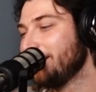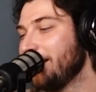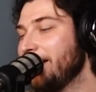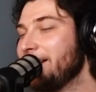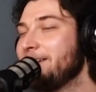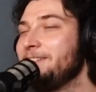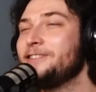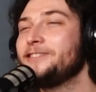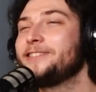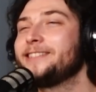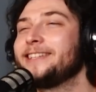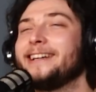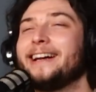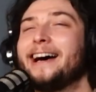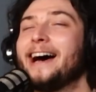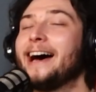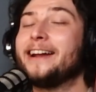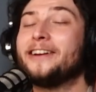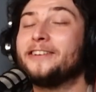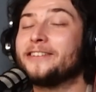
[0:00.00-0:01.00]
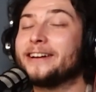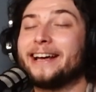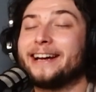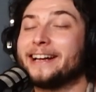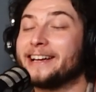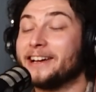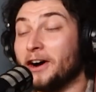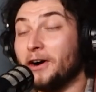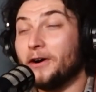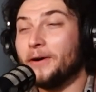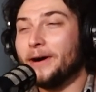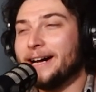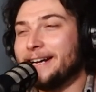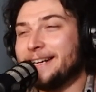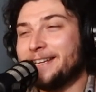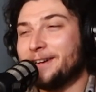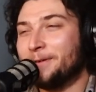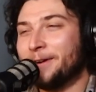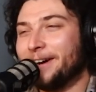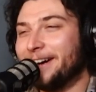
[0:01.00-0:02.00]
and you said I don't gotta go
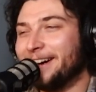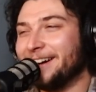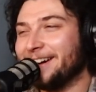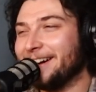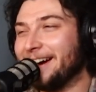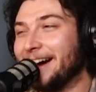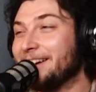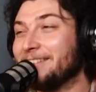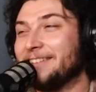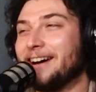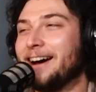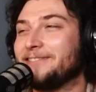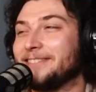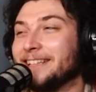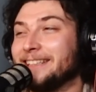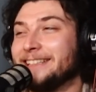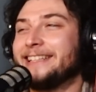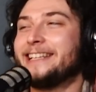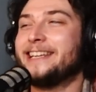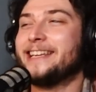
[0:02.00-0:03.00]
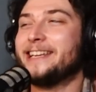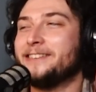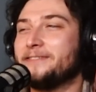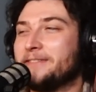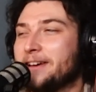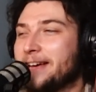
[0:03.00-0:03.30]
anywhere. I don't have to leave